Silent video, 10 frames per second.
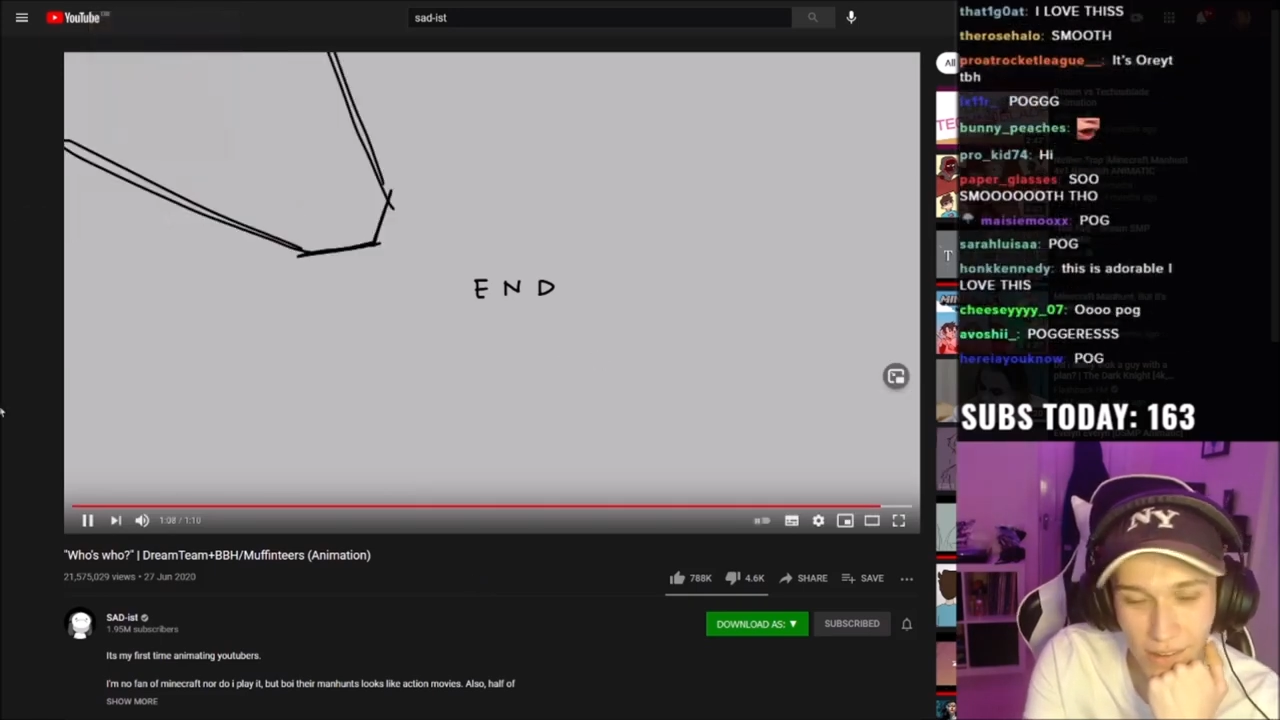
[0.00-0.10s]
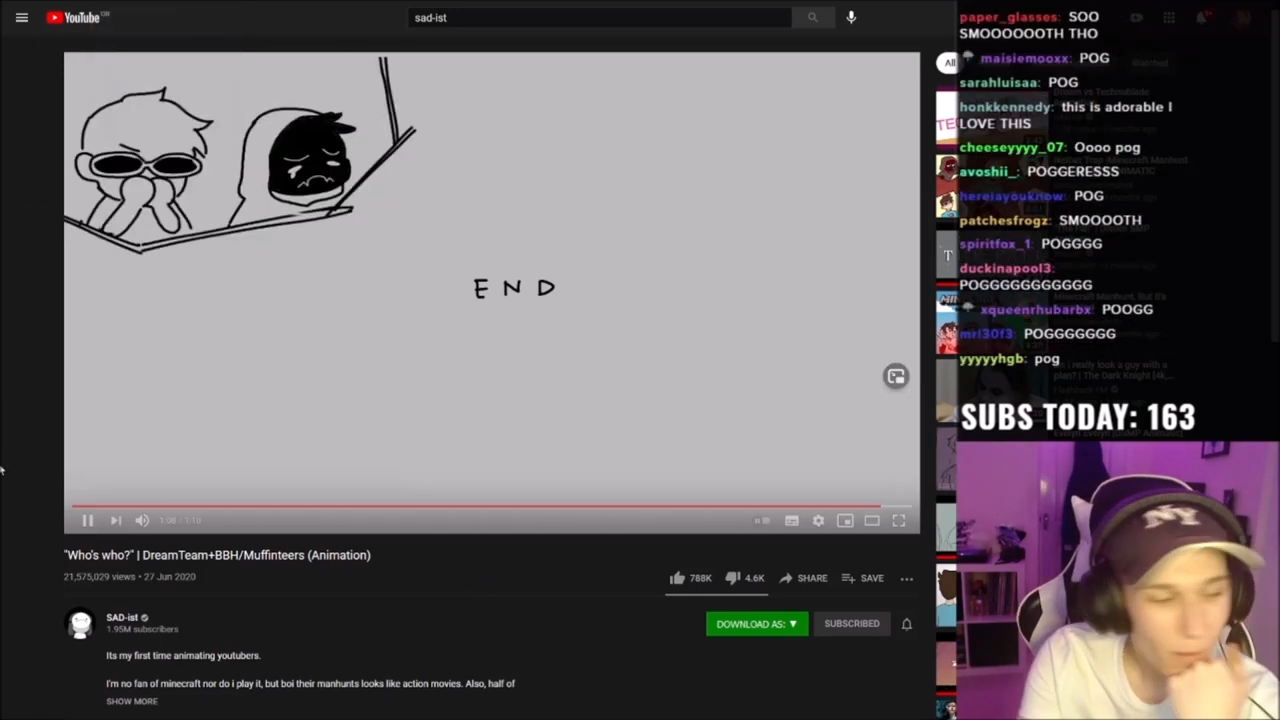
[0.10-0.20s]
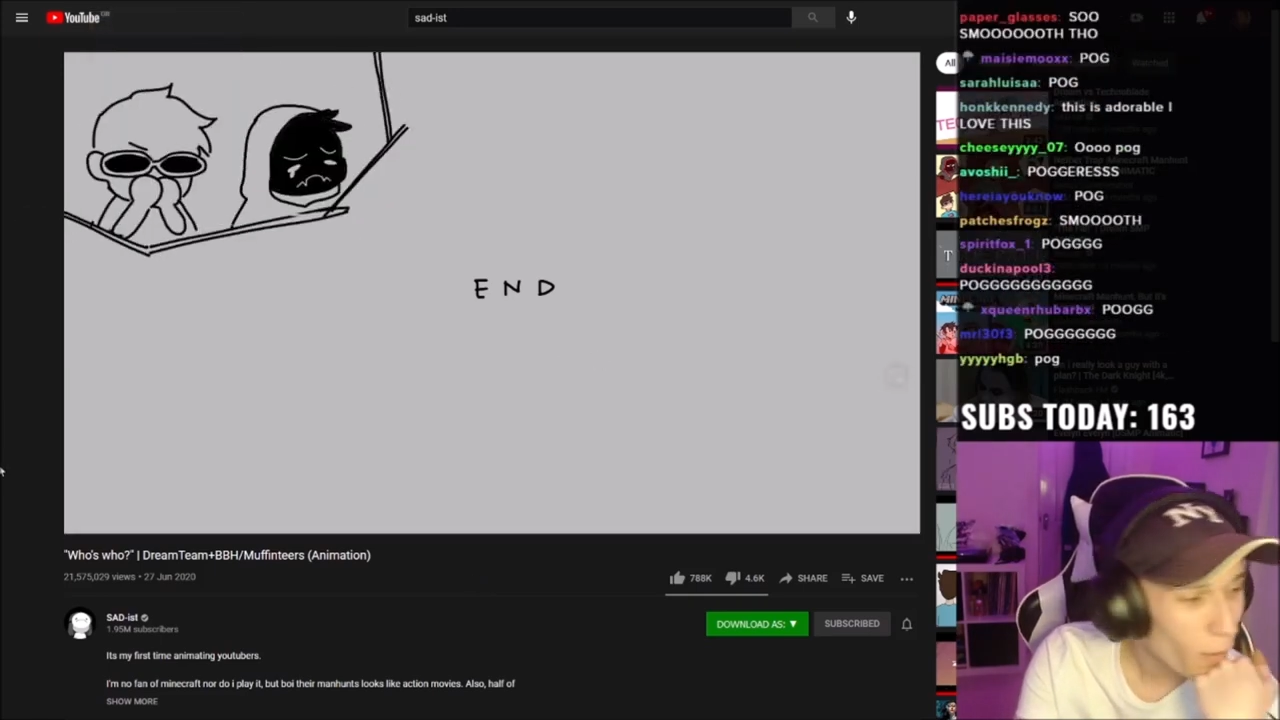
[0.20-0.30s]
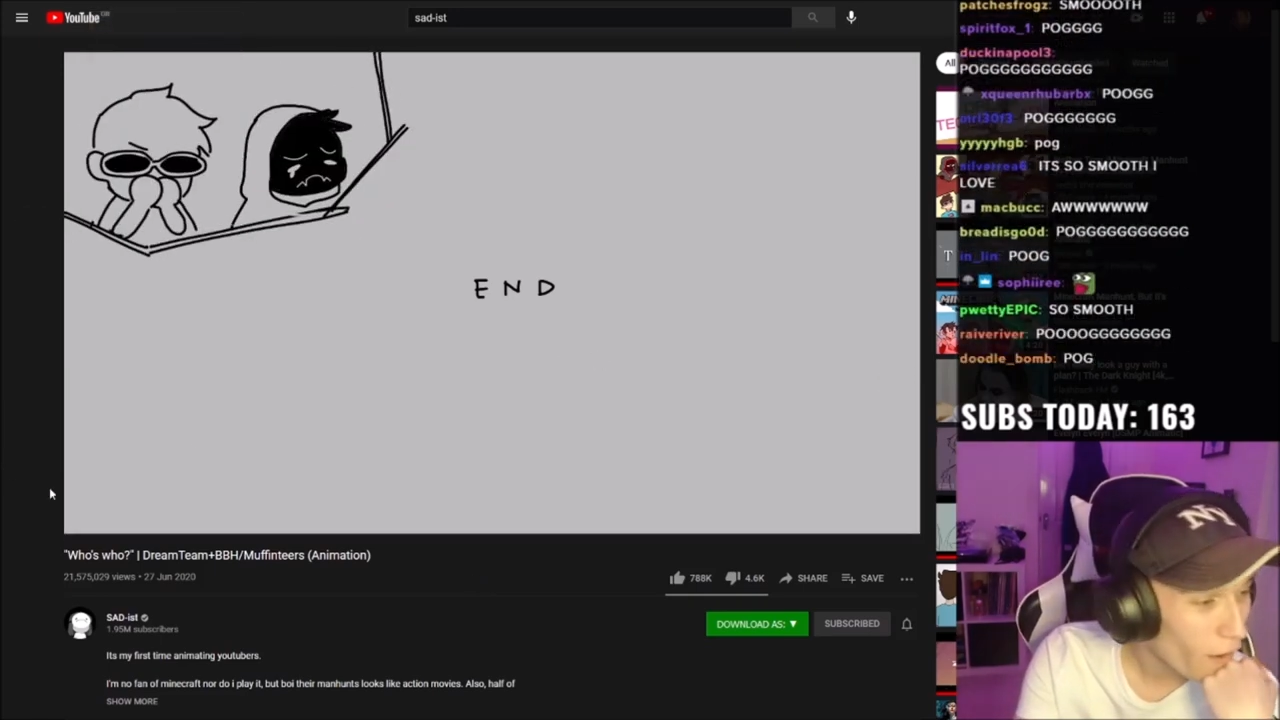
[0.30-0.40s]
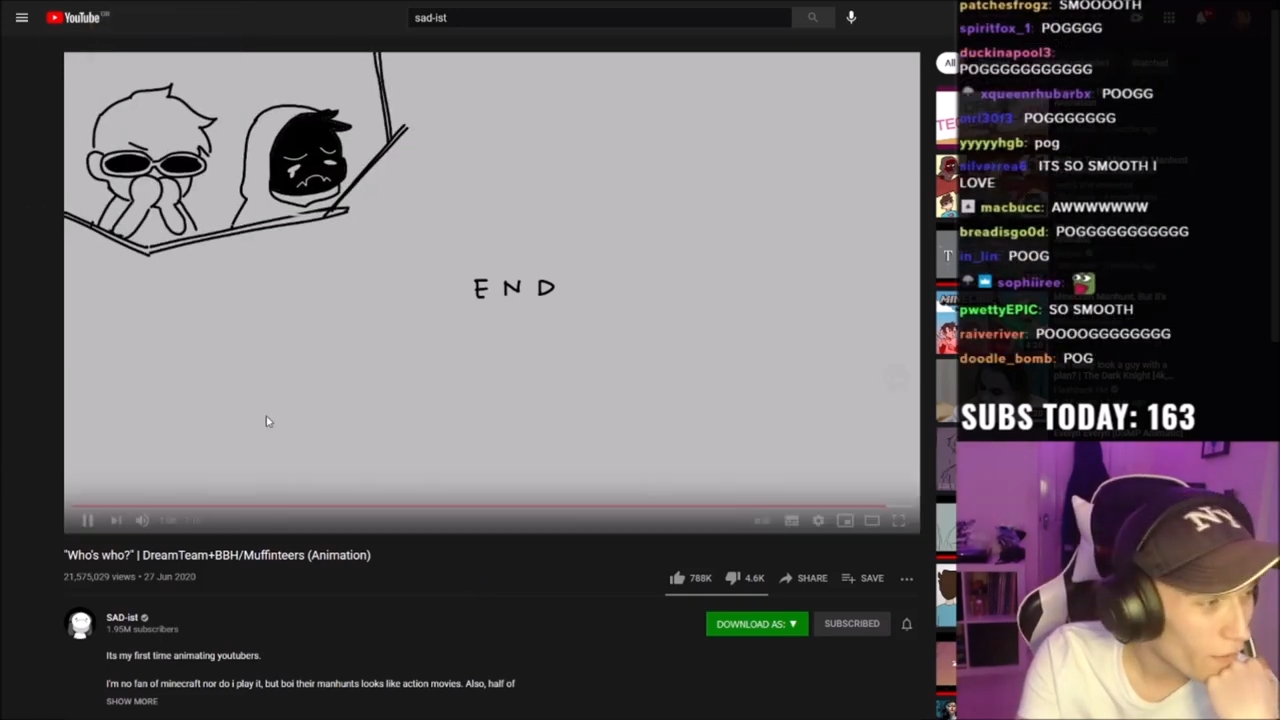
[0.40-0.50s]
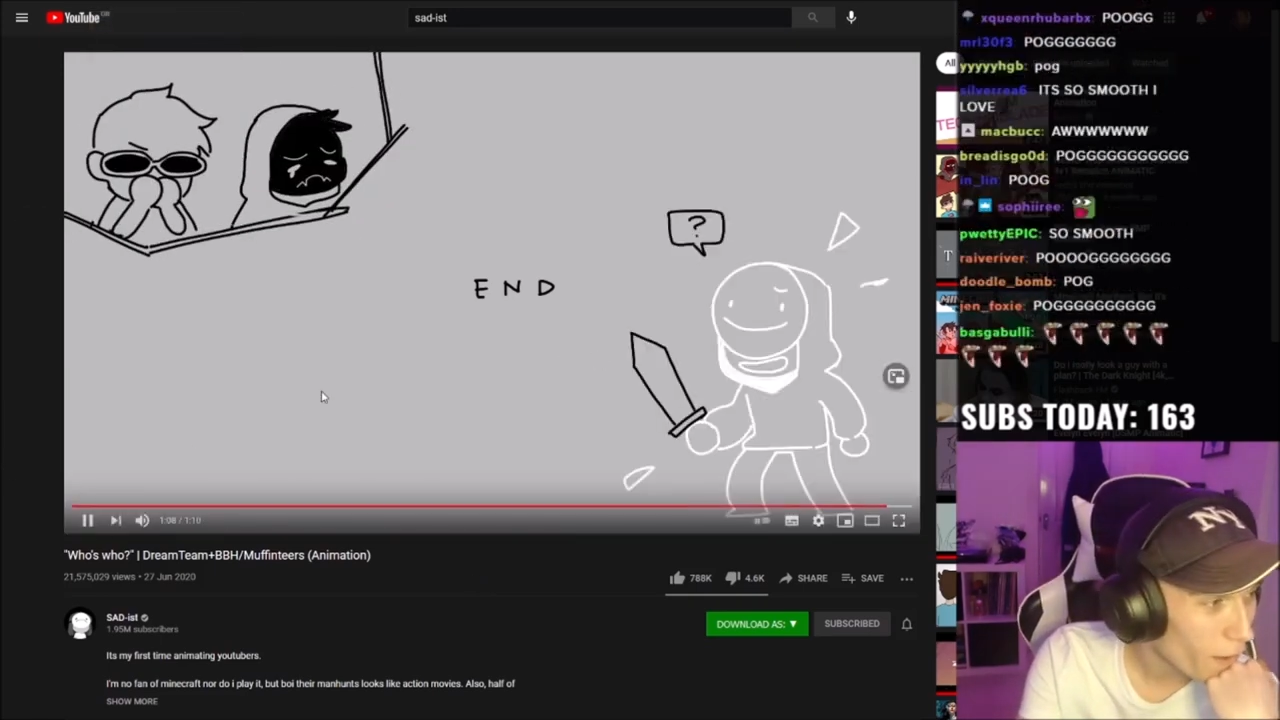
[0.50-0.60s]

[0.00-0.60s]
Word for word: Well, I know,